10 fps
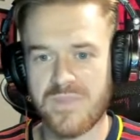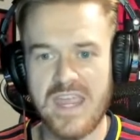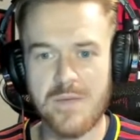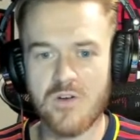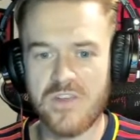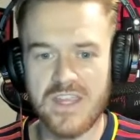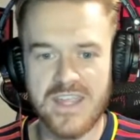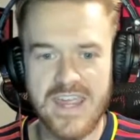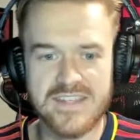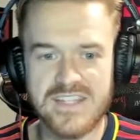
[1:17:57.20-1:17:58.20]
KMOV,
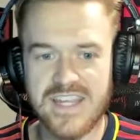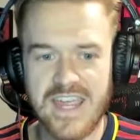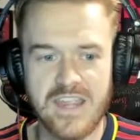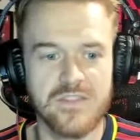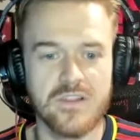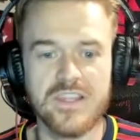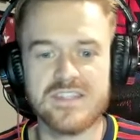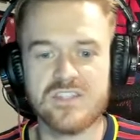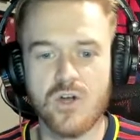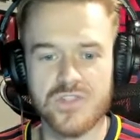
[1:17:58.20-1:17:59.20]
KSDK. The
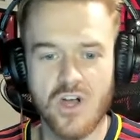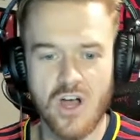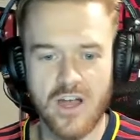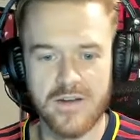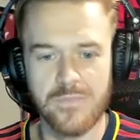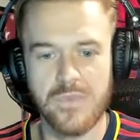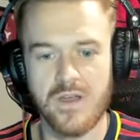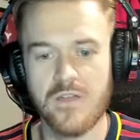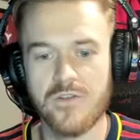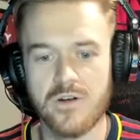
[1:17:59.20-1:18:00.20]
list goes on. The
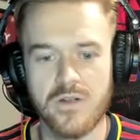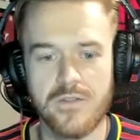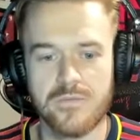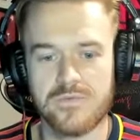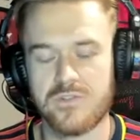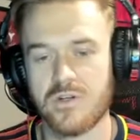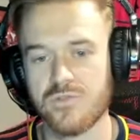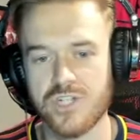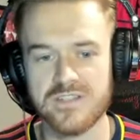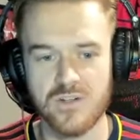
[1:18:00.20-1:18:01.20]
other, uh, you know,
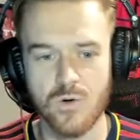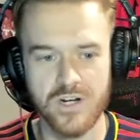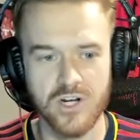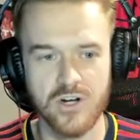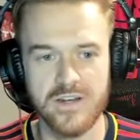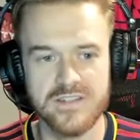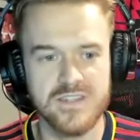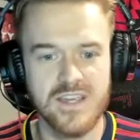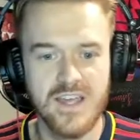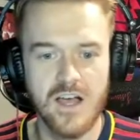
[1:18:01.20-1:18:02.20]
Justin Horniker is
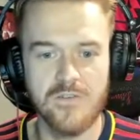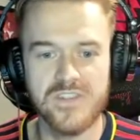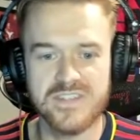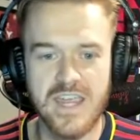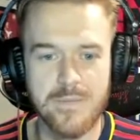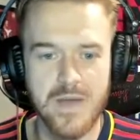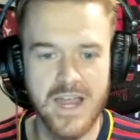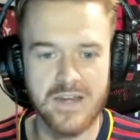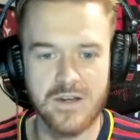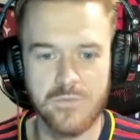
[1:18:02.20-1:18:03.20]
of the same
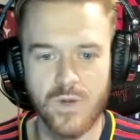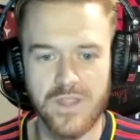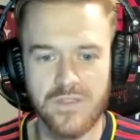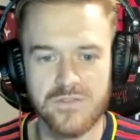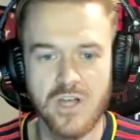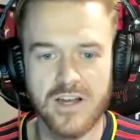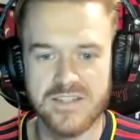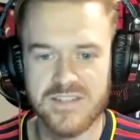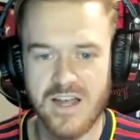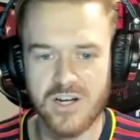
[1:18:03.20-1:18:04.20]
mind with talking
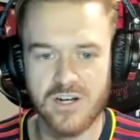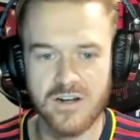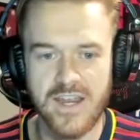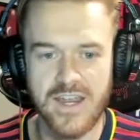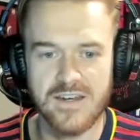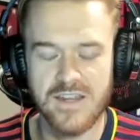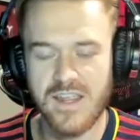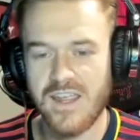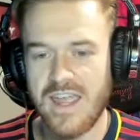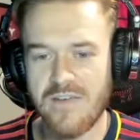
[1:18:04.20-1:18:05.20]
soccer and
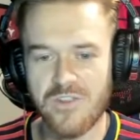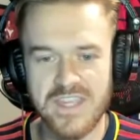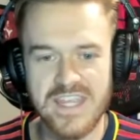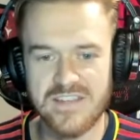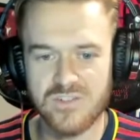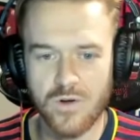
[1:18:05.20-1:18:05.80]
everything he has